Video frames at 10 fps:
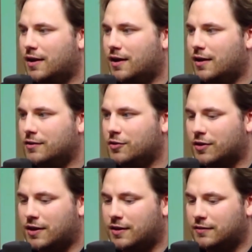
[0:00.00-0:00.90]
you're
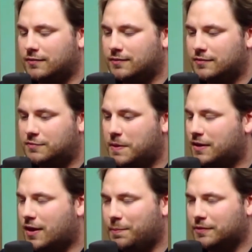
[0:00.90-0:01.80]
going to spend
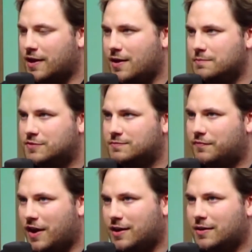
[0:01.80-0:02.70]
a couple times
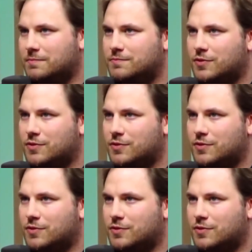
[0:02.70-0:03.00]
fighting him,